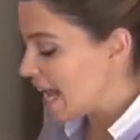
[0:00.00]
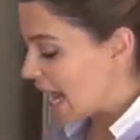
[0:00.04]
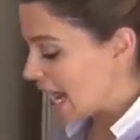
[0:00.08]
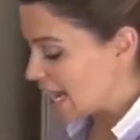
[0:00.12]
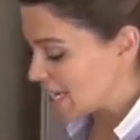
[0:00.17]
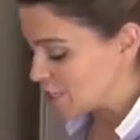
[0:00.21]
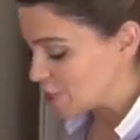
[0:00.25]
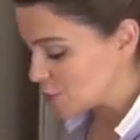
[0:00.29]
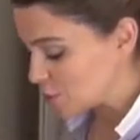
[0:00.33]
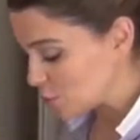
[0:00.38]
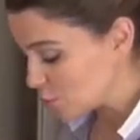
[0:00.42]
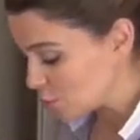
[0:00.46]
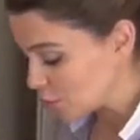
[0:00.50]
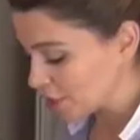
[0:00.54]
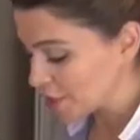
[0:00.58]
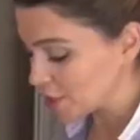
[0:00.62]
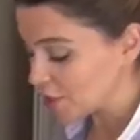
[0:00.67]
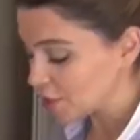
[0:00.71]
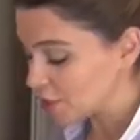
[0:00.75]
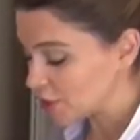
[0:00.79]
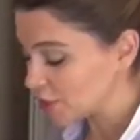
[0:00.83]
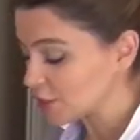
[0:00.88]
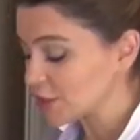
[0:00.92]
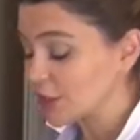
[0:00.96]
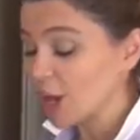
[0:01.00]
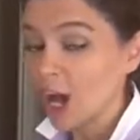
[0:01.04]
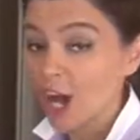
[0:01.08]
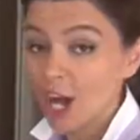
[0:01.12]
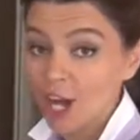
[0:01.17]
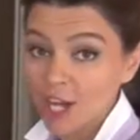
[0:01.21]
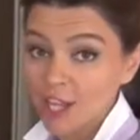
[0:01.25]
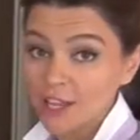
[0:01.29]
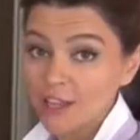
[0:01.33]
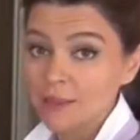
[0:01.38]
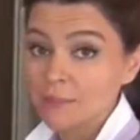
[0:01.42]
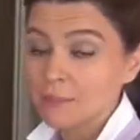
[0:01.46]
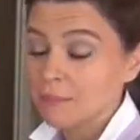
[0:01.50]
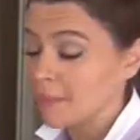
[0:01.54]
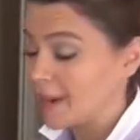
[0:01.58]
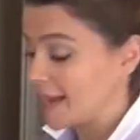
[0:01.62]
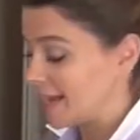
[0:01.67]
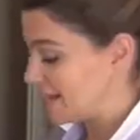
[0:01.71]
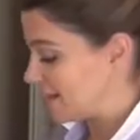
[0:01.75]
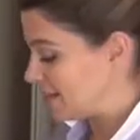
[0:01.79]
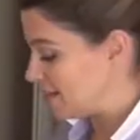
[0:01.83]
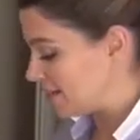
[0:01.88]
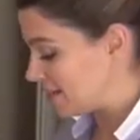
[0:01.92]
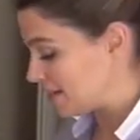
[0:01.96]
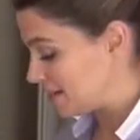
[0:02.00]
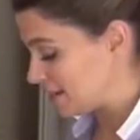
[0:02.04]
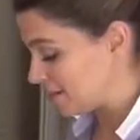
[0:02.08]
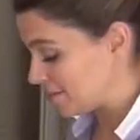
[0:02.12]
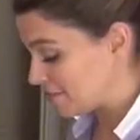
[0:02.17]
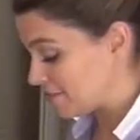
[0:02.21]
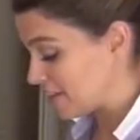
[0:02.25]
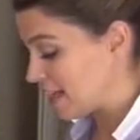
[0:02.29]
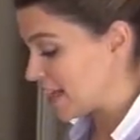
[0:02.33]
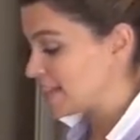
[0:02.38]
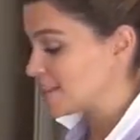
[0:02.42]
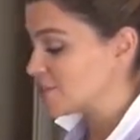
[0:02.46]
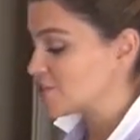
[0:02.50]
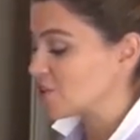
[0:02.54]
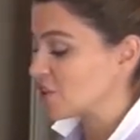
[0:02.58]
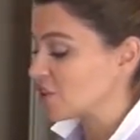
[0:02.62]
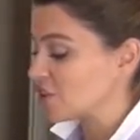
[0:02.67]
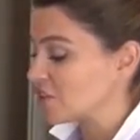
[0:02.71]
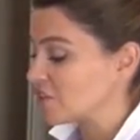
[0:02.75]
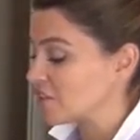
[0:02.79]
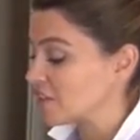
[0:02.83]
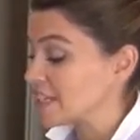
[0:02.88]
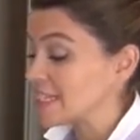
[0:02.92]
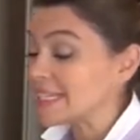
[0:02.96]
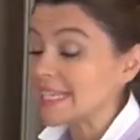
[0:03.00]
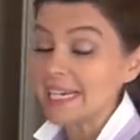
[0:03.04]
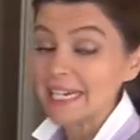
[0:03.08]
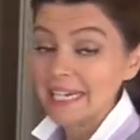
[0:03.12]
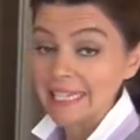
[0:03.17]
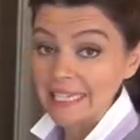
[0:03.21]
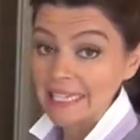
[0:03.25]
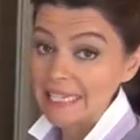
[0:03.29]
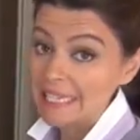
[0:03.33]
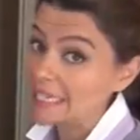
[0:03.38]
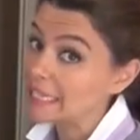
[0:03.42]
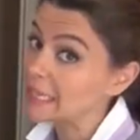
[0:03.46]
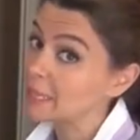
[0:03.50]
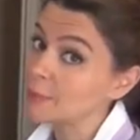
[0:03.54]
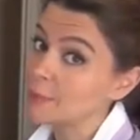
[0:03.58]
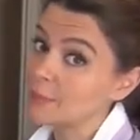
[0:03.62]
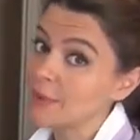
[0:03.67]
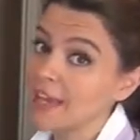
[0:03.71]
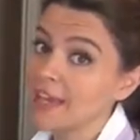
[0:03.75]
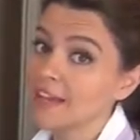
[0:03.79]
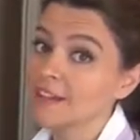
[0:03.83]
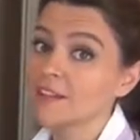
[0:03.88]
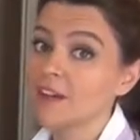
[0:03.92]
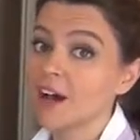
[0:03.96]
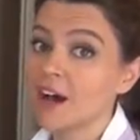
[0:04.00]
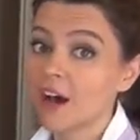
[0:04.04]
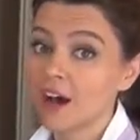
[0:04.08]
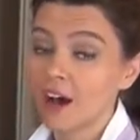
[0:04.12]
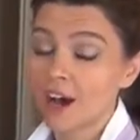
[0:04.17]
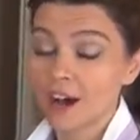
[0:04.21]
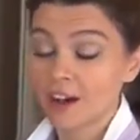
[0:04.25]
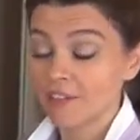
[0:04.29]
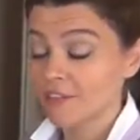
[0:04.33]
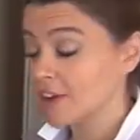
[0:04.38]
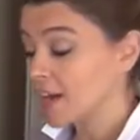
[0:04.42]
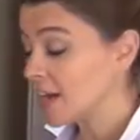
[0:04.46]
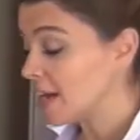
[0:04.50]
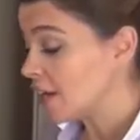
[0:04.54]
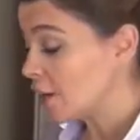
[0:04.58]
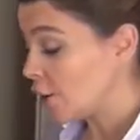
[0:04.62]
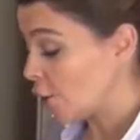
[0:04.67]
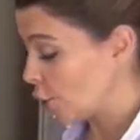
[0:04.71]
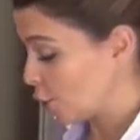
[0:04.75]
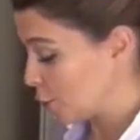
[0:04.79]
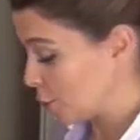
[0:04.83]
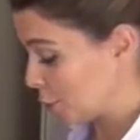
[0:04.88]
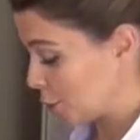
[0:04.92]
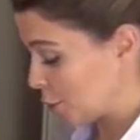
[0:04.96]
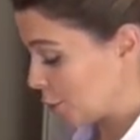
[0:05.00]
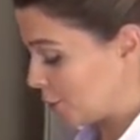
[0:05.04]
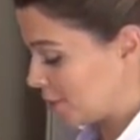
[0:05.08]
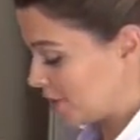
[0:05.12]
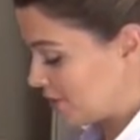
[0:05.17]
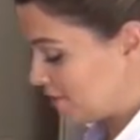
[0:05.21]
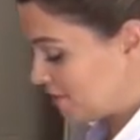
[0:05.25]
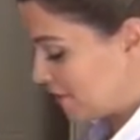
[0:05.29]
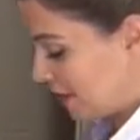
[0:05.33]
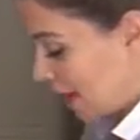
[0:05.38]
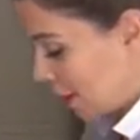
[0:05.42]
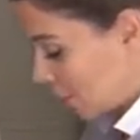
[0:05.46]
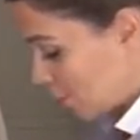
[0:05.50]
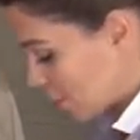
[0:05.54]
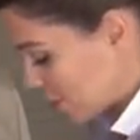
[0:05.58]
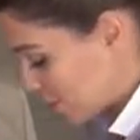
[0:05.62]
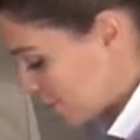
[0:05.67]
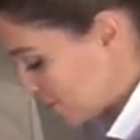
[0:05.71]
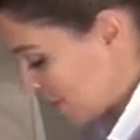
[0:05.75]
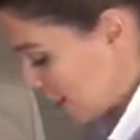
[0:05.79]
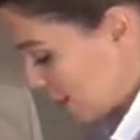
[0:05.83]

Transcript: I sprinkled on my uh, flat surface a little bit of all-purpose flour.